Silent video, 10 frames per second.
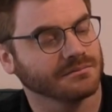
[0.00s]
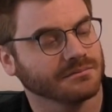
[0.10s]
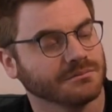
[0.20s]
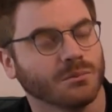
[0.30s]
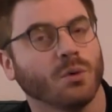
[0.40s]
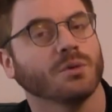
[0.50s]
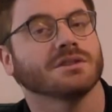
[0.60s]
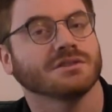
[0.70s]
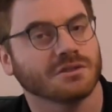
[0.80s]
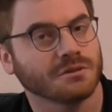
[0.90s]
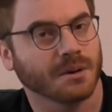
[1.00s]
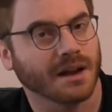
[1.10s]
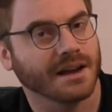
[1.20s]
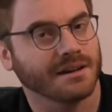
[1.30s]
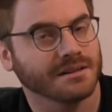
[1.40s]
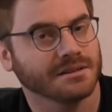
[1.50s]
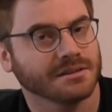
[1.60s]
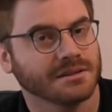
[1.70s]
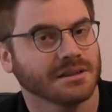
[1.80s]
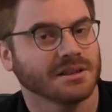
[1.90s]
more than 2-player
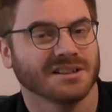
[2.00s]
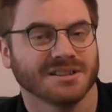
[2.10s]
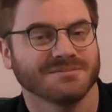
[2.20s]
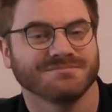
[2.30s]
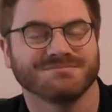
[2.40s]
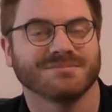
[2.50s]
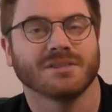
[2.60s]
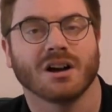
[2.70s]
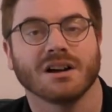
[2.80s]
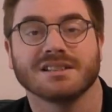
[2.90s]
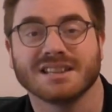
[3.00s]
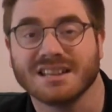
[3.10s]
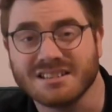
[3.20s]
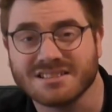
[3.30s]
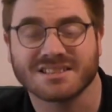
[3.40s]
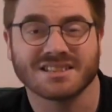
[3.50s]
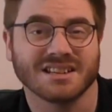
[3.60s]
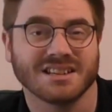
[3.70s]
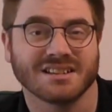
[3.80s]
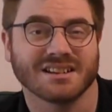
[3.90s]
idea to
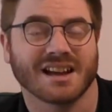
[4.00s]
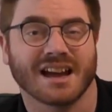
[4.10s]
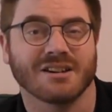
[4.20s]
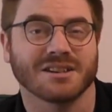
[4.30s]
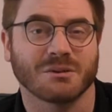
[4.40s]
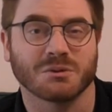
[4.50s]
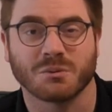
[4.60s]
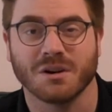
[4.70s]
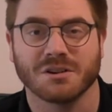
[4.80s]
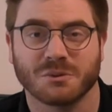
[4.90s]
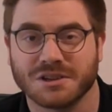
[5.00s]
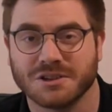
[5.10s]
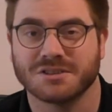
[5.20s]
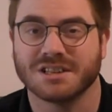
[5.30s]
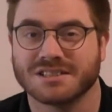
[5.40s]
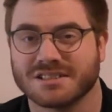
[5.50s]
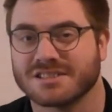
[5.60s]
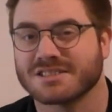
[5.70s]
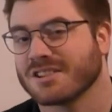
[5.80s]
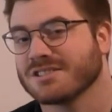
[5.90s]
see how that would work, whether you'd need to
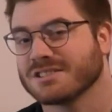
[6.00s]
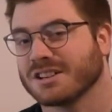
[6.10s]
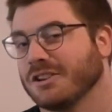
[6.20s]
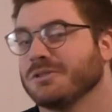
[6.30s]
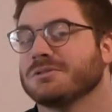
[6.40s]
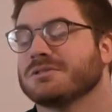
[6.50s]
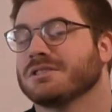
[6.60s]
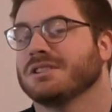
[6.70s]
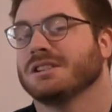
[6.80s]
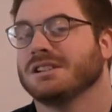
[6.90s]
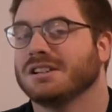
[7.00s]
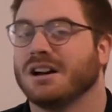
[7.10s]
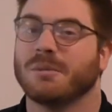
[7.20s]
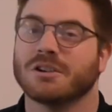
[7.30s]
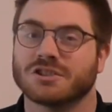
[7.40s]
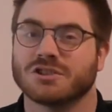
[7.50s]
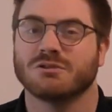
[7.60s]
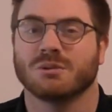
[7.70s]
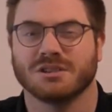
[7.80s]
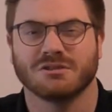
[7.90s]
discuss the clues amongst you
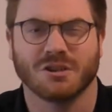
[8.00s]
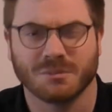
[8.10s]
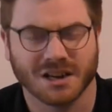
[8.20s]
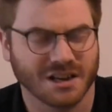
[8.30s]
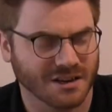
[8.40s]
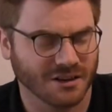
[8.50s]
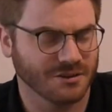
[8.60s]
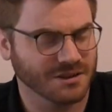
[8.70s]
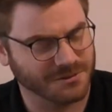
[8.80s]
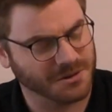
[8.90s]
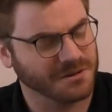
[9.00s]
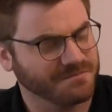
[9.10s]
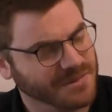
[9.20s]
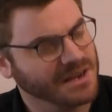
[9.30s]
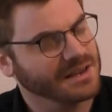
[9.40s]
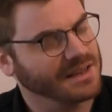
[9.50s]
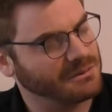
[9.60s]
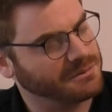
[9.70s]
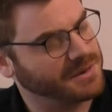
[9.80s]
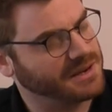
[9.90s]
or whether you nominate a clue giver.
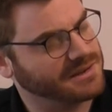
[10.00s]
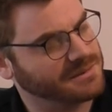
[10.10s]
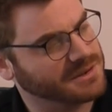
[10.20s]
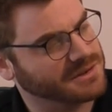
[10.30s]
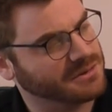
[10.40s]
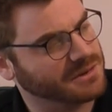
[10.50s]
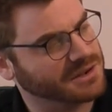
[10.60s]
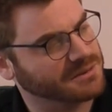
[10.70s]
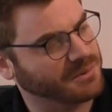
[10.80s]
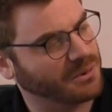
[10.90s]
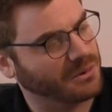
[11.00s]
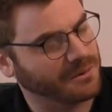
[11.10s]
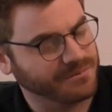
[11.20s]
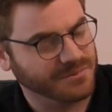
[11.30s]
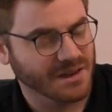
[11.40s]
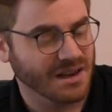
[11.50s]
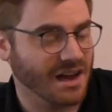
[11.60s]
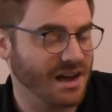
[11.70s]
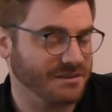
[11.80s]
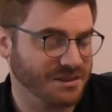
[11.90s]
That would be something to explore.
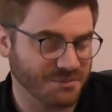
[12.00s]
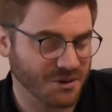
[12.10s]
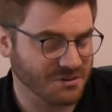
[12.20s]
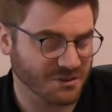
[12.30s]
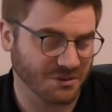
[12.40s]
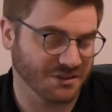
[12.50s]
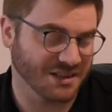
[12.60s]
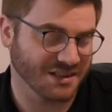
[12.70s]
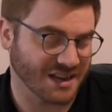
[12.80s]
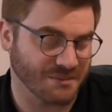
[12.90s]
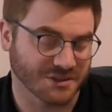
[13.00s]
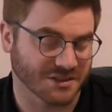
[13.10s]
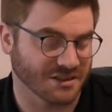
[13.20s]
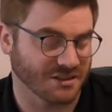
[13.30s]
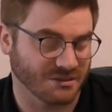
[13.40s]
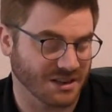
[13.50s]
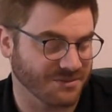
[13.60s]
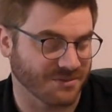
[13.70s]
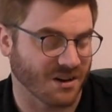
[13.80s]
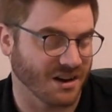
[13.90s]
Component quality is absolutely
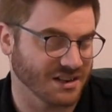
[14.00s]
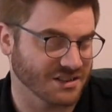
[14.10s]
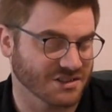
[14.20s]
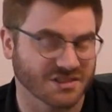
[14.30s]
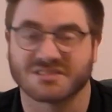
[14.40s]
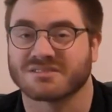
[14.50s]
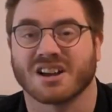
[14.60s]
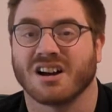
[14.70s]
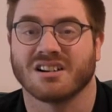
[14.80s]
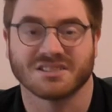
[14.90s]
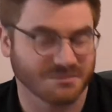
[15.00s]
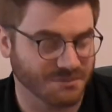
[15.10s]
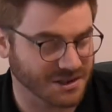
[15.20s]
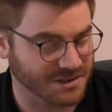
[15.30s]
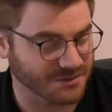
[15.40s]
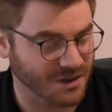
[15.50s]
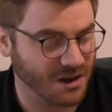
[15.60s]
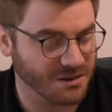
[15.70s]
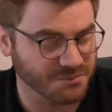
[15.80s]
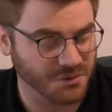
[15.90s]
fine. It's just cards and bits of
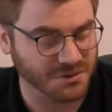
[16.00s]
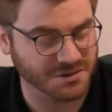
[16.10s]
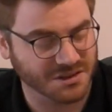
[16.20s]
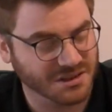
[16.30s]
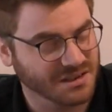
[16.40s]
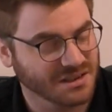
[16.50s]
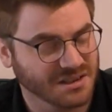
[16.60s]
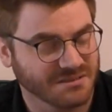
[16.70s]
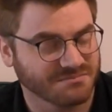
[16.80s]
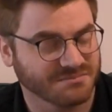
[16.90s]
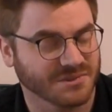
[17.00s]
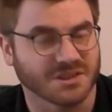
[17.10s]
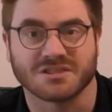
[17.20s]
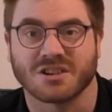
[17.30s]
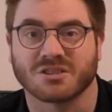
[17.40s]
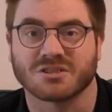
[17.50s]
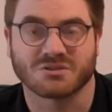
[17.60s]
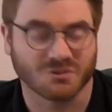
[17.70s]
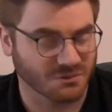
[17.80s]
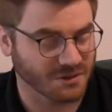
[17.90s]
cardboard. The
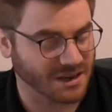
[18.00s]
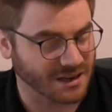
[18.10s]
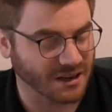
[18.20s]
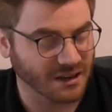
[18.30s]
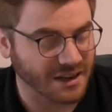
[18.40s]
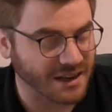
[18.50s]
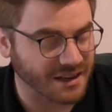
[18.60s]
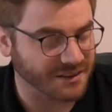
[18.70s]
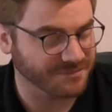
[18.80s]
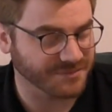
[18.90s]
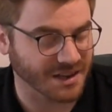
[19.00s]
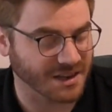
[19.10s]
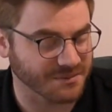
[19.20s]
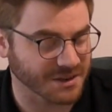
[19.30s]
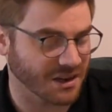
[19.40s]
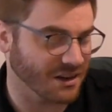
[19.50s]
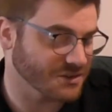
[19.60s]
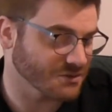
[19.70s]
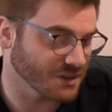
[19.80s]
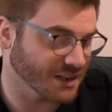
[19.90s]
tokens are all really clear, the
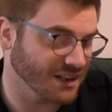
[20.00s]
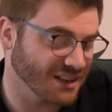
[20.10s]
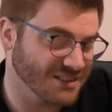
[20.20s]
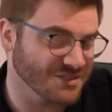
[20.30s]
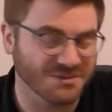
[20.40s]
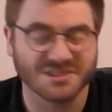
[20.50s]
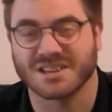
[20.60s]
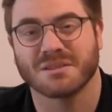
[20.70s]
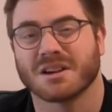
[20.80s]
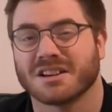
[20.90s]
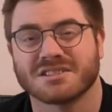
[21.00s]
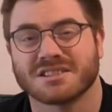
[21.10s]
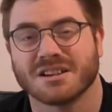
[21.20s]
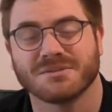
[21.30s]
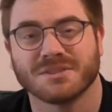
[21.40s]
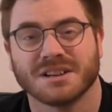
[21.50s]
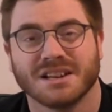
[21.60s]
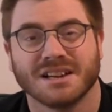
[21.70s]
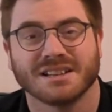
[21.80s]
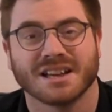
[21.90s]
cards are really clear. It's all the same kind of stuff
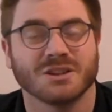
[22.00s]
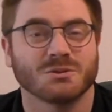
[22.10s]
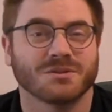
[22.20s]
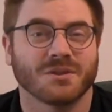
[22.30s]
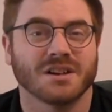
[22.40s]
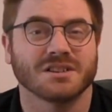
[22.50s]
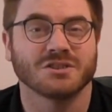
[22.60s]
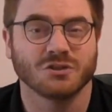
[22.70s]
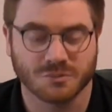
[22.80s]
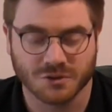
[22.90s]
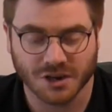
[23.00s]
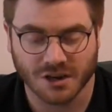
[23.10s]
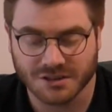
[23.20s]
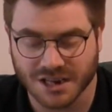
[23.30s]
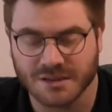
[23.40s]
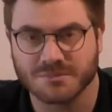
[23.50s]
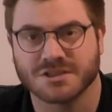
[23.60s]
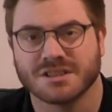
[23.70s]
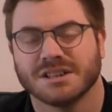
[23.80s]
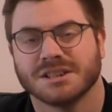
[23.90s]
that you would find in normal Codenames.